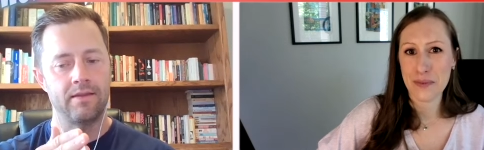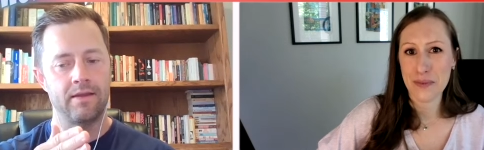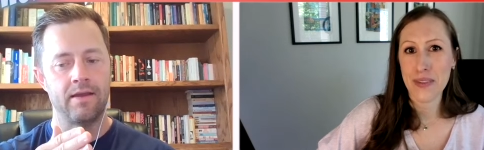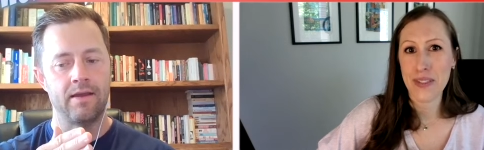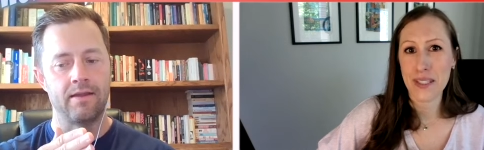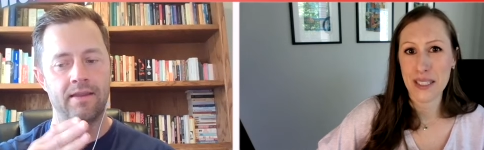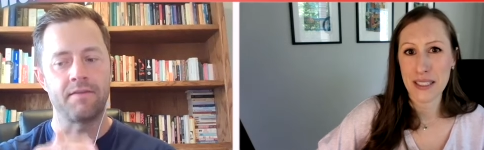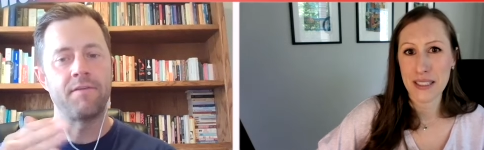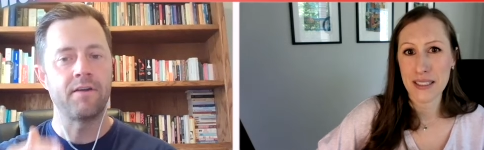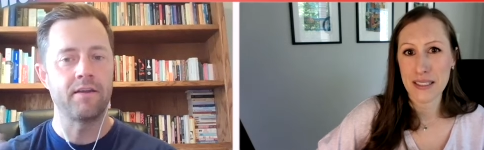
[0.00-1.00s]
Speaker 1: uh, like a
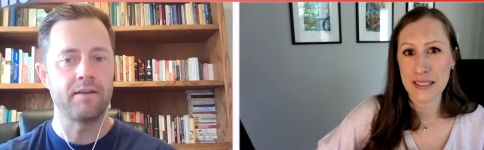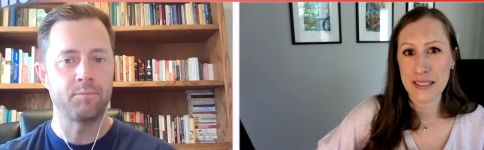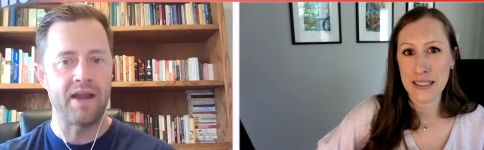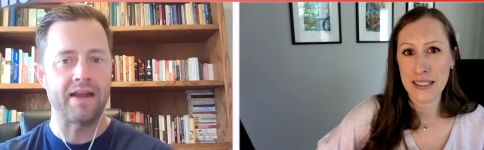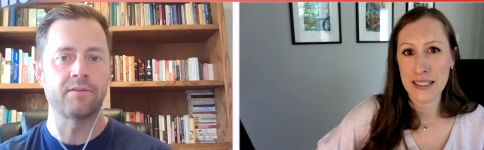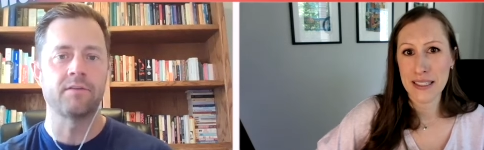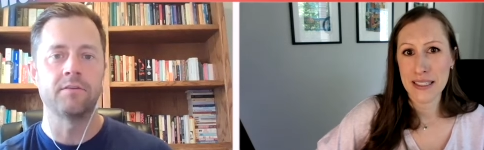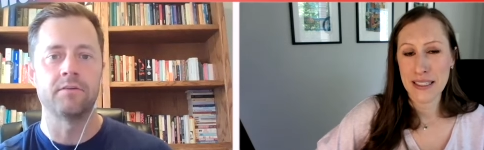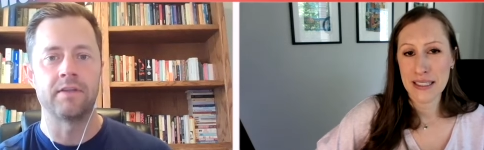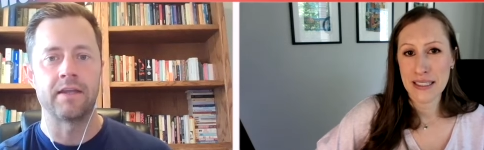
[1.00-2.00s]
very
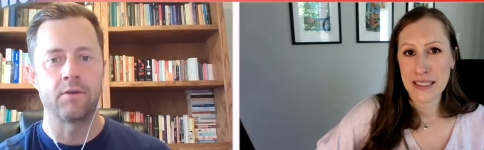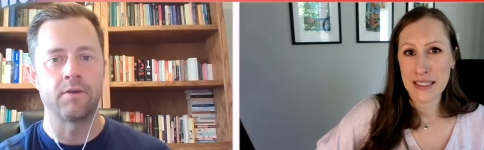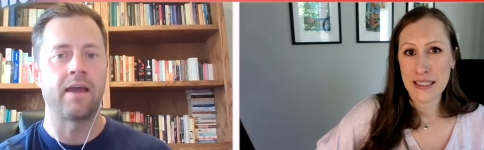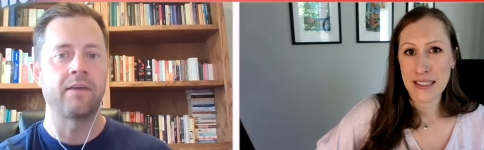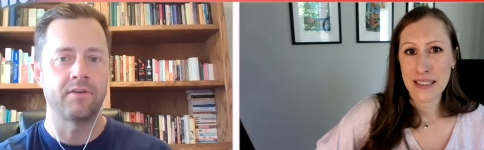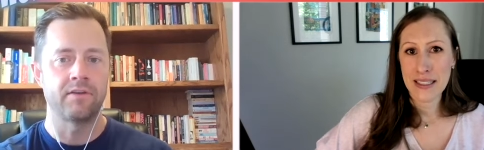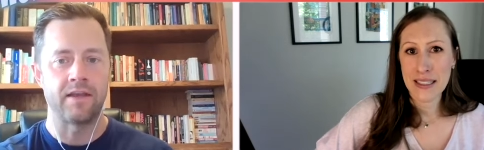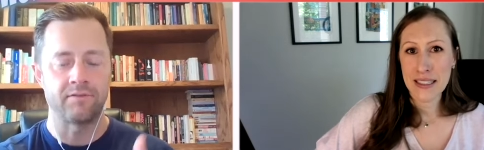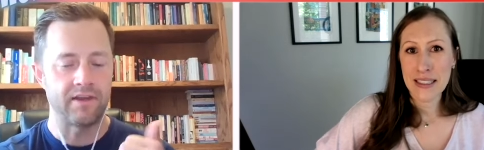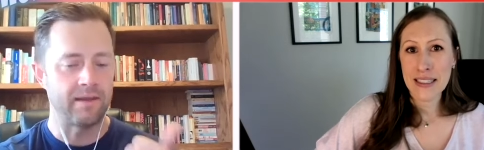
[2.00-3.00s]
practical, like, okay, I should
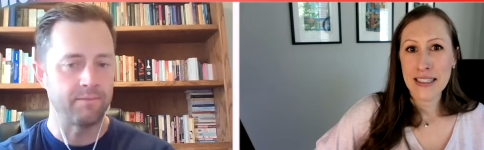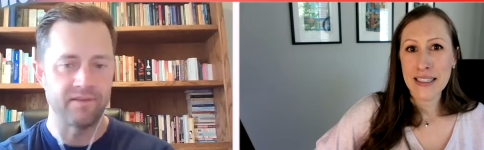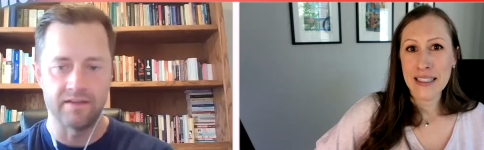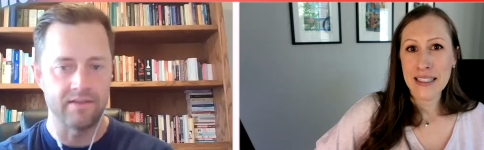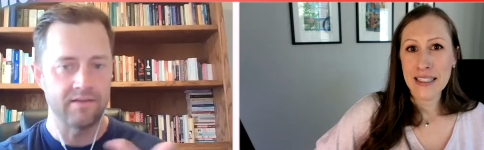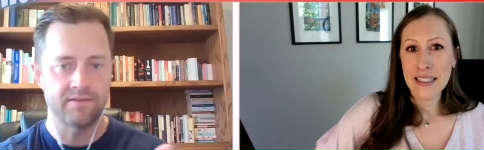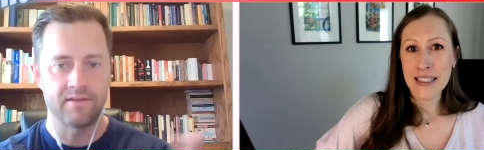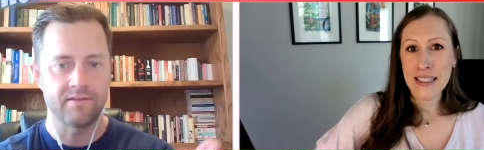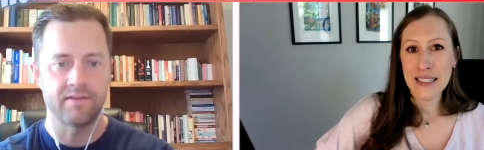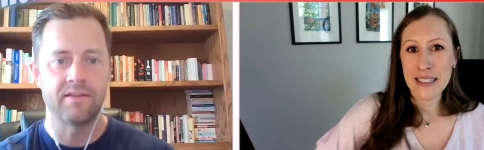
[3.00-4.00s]
I should aim to eat this,
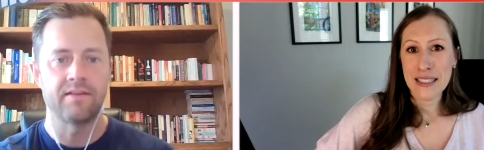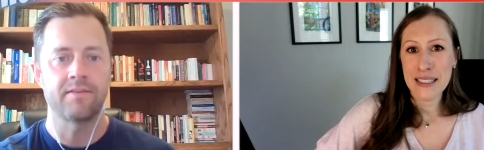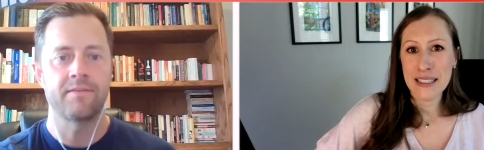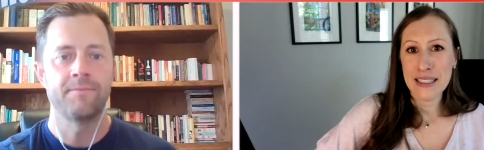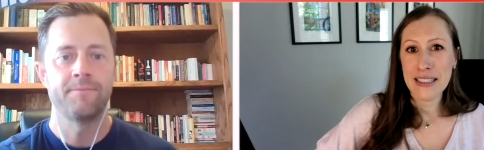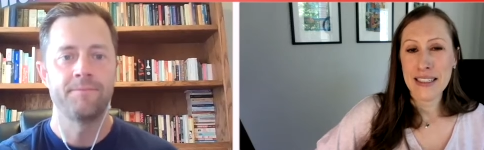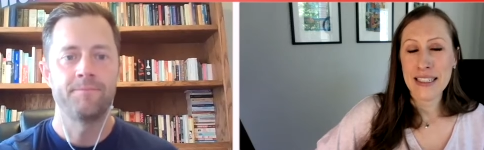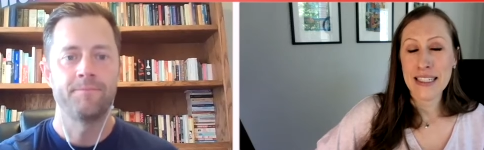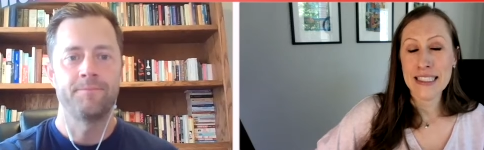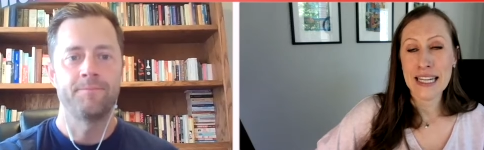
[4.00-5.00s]
this, and this.
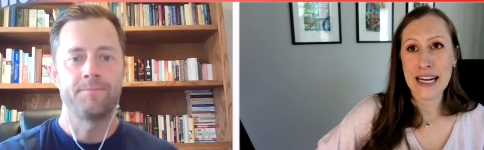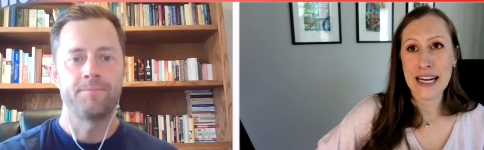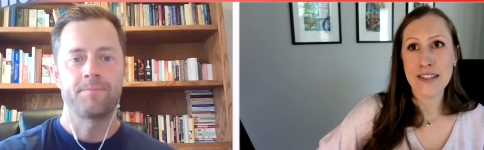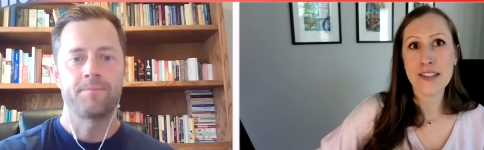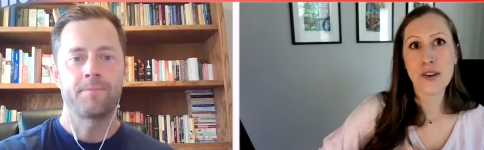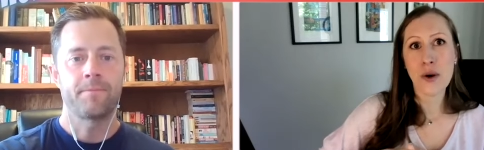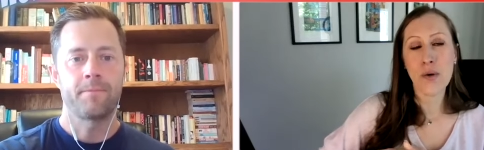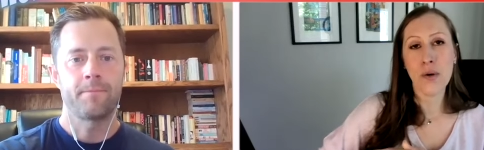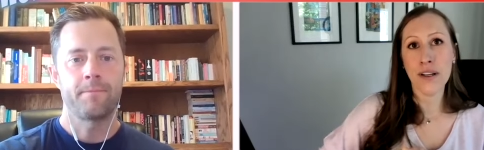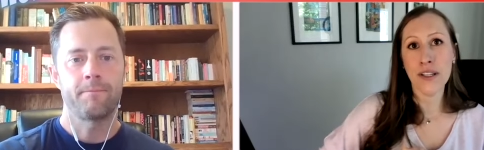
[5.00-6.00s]
Speaker 2: Yeah.
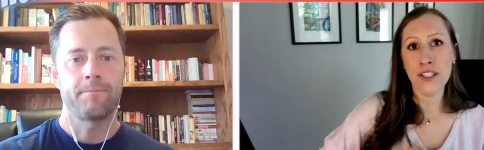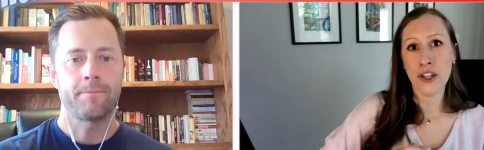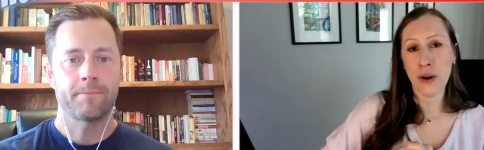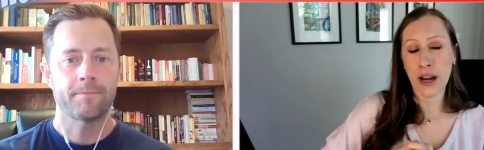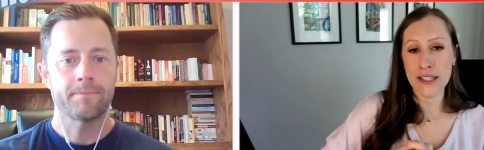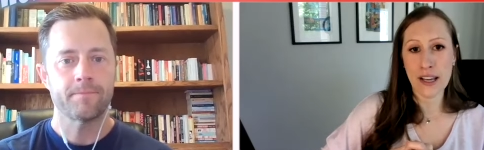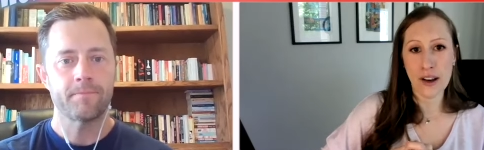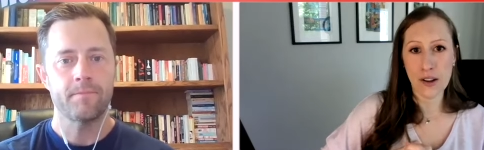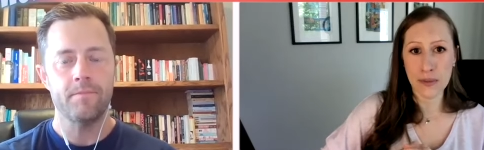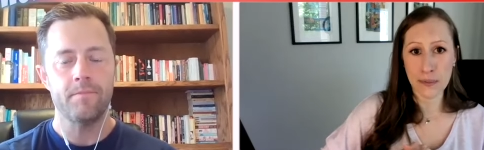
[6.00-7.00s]
So, you know, I
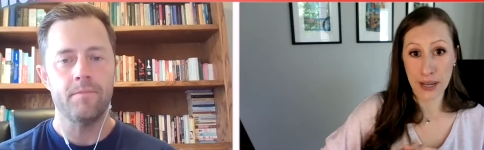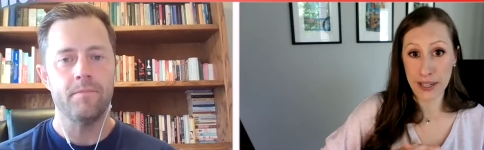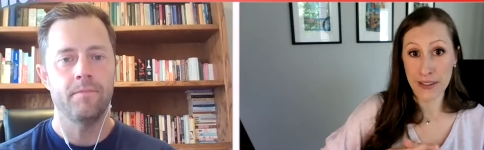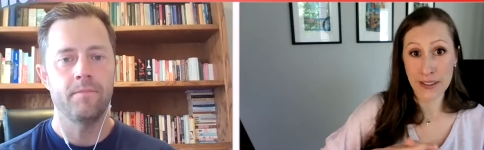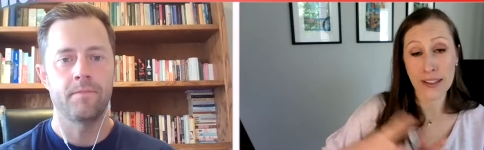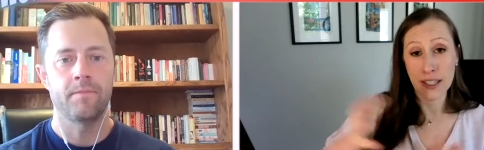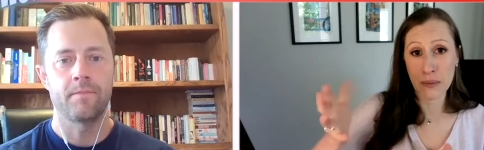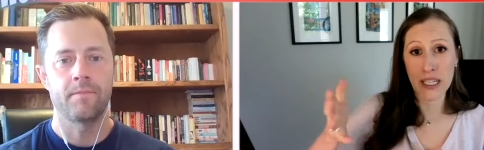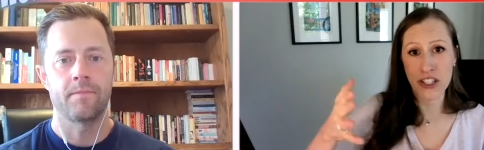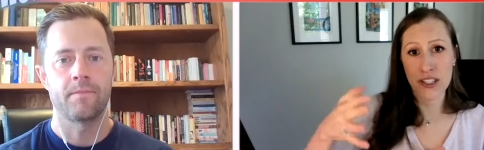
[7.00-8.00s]
tell my clinic
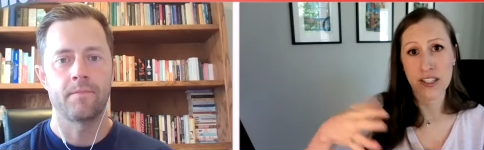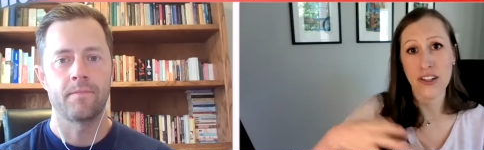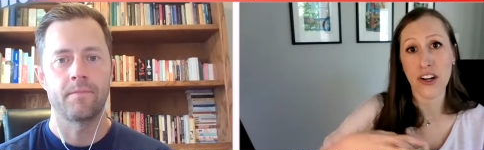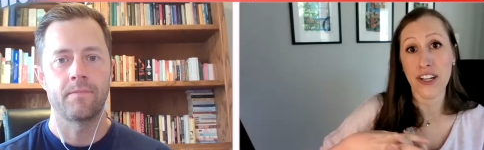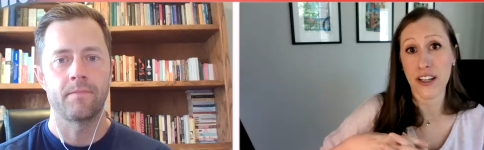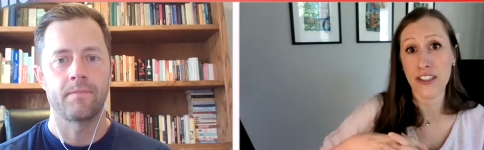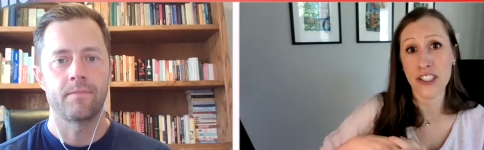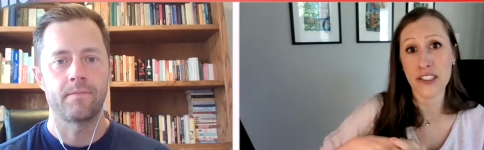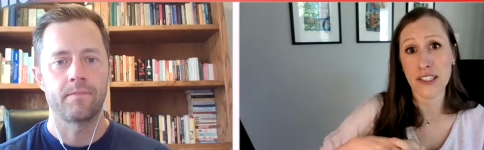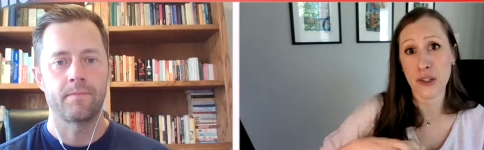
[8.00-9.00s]
patients in cardiology
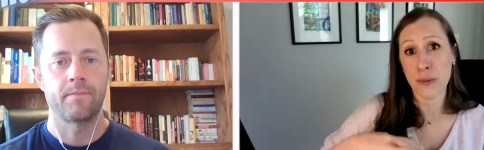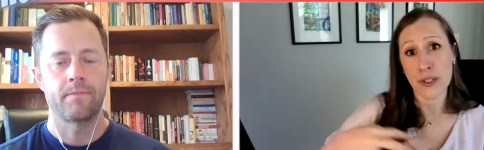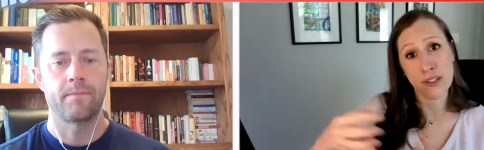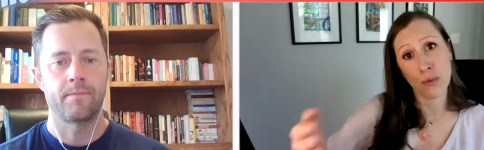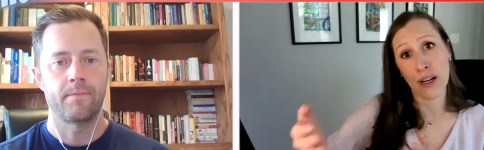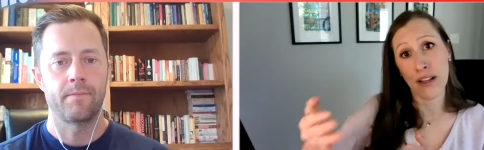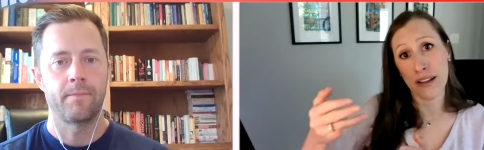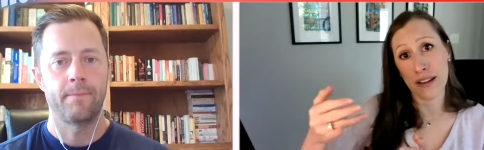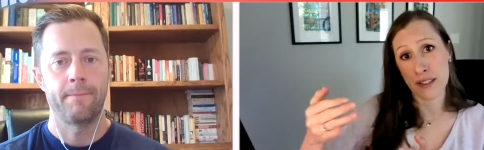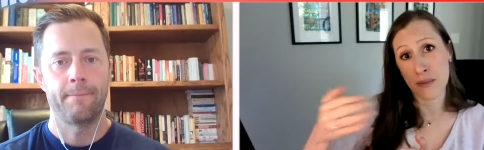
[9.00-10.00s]
clinic, as well
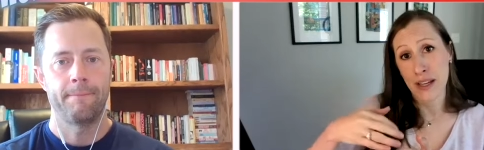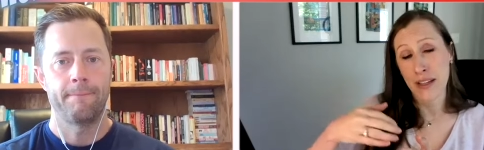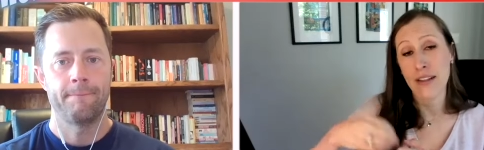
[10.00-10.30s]
as my